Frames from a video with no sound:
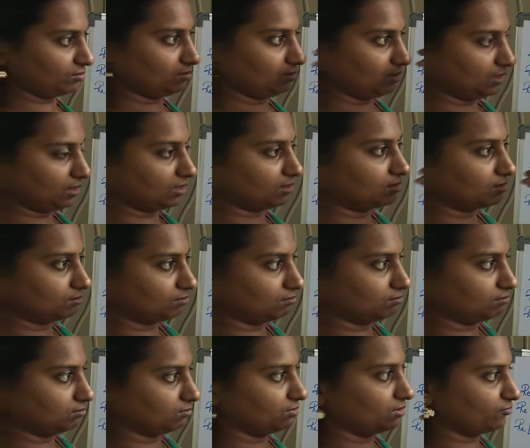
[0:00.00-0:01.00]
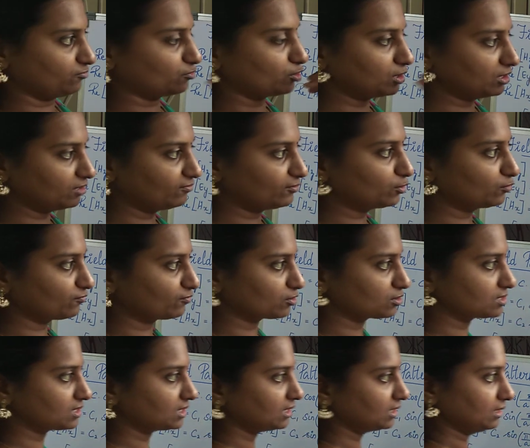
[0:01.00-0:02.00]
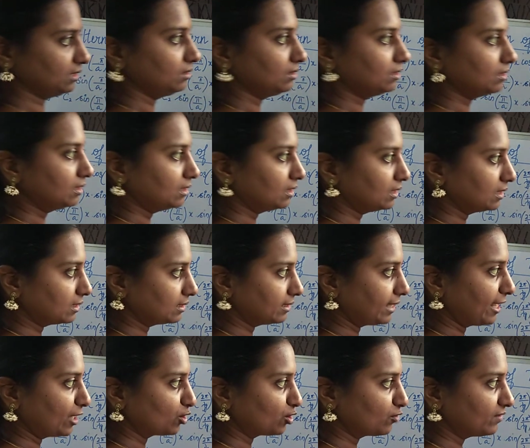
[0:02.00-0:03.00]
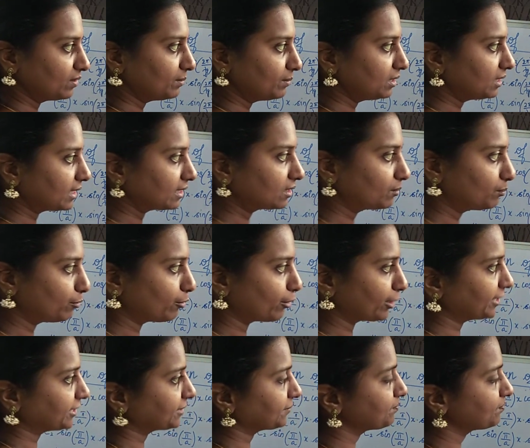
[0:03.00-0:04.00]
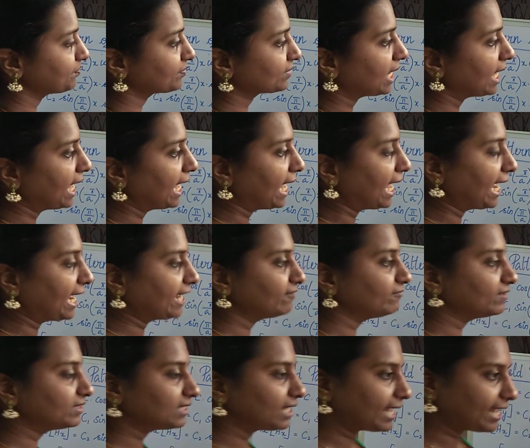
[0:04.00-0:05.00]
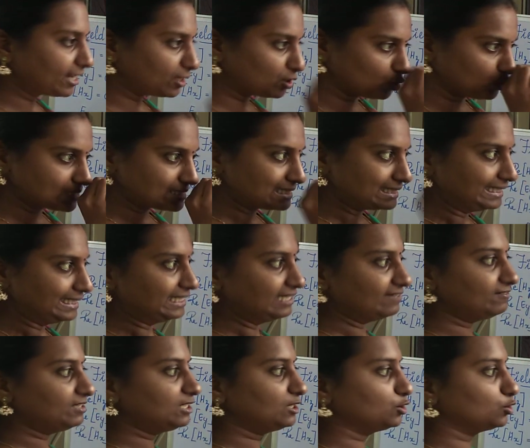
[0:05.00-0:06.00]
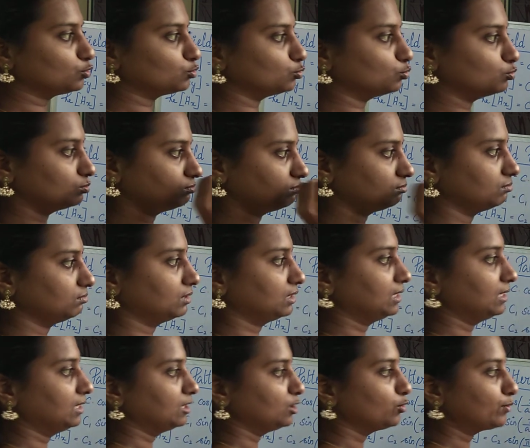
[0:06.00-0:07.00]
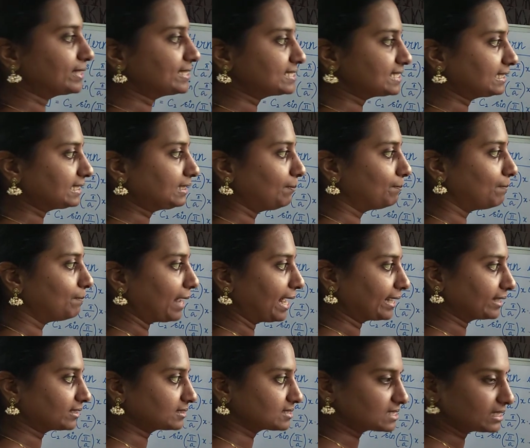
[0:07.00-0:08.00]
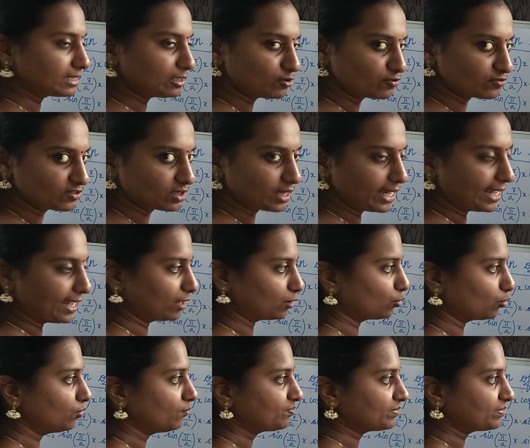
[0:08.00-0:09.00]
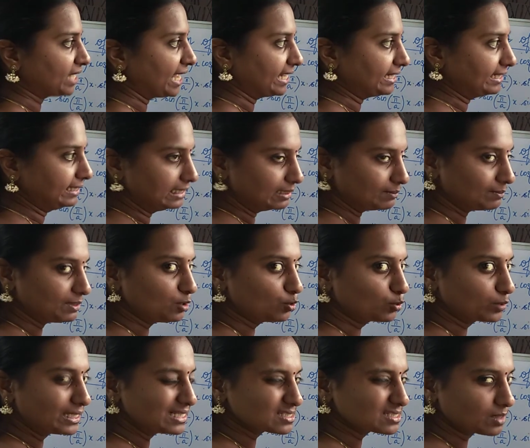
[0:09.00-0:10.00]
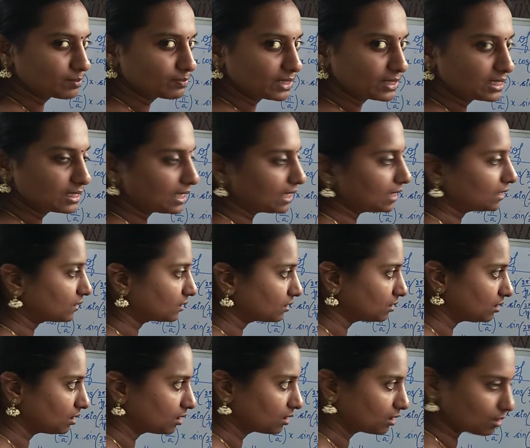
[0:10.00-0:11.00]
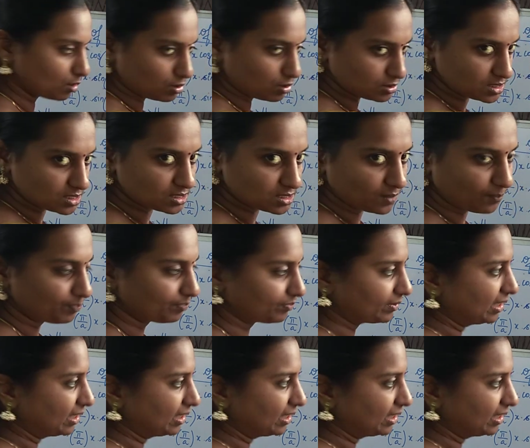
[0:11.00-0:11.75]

In the front view, if you're seeing, the arrow will be like a point. And when the arrow is leaving you, you can see the back side of the arrow and it will be looking something like a cross.